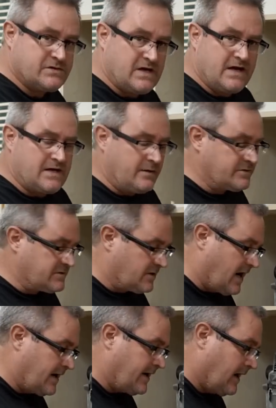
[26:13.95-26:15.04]
side tables are
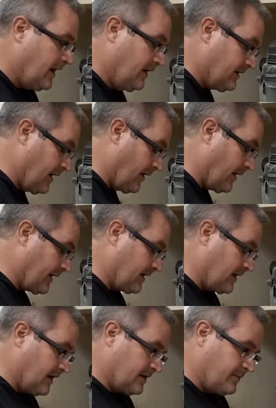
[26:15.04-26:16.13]
on. Now I can
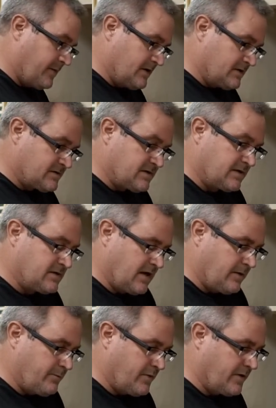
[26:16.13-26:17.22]
get the peel and stick
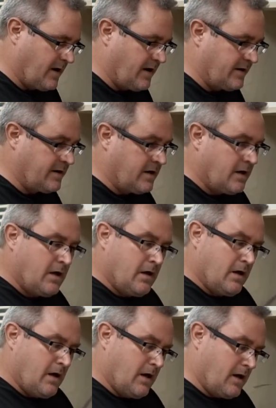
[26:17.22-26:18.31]
tape put on.
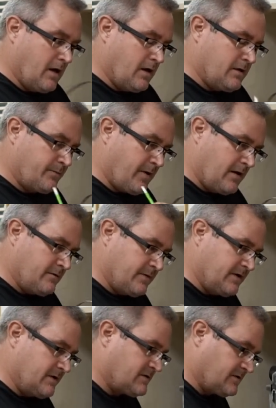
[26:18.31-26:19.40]
The problem
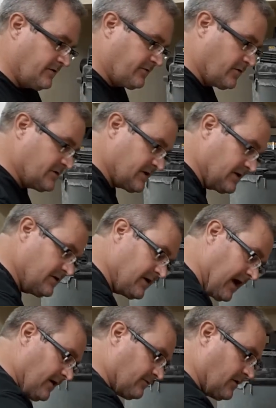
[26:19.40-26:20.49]
is, of course, that you
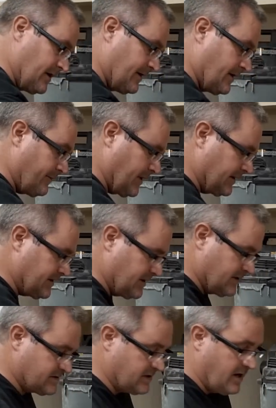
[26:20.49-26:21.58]
can't run it up onto the
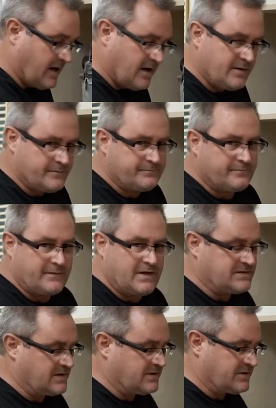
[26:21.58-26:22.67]
saw
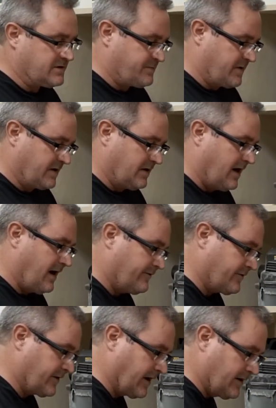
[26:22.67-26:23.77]
because it'll just peel off
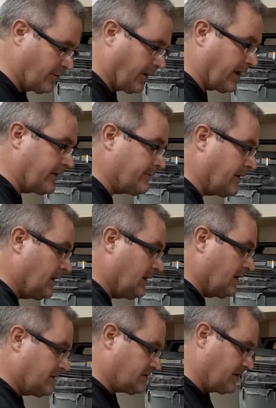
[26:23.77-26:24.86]
or get in the way.
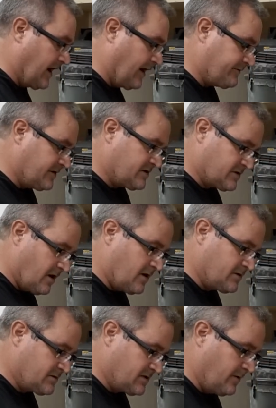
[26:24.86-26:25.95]
So you have to
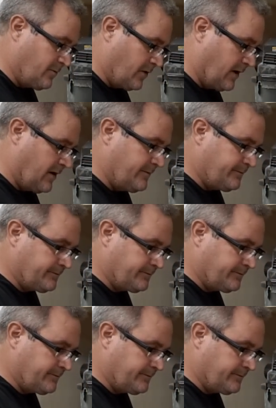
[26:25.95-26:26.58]
start somewhere.